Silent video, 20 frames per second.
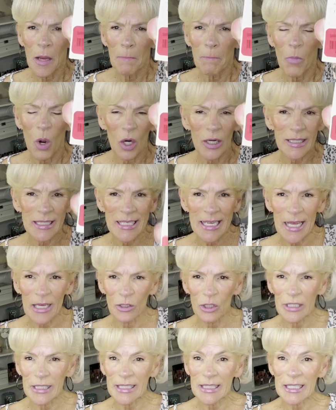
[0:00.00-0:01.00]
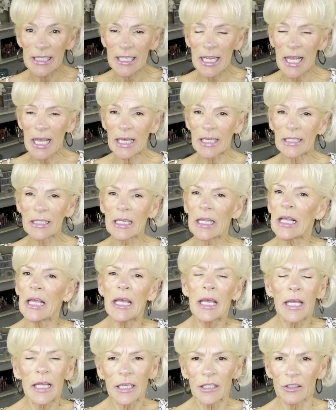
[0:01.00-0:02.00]
marked down to $10.
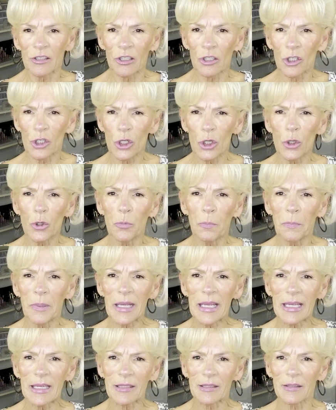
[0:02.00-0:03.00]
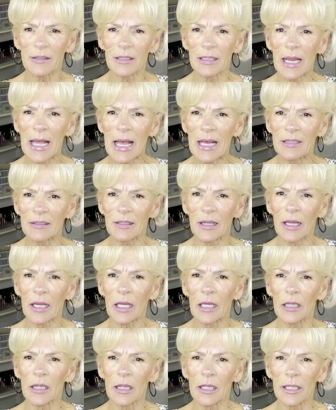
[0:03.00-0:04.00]
It's a two-piece. It has
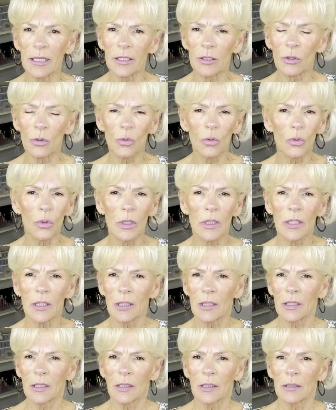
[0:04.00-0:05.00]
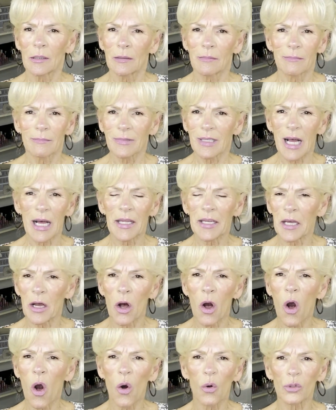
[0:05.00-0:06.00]
like a little kind of
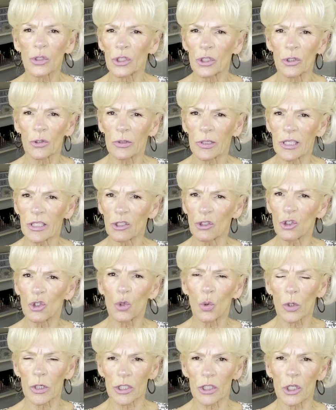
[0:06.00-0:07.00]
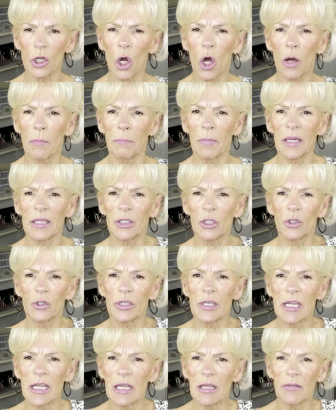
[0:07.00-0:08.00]
haltery short top
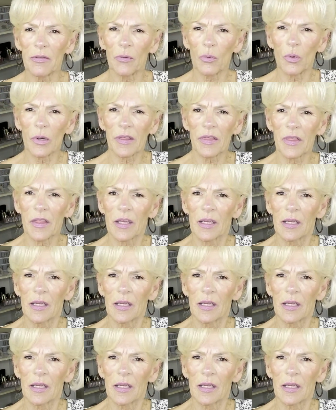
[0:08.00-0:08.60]
underneath with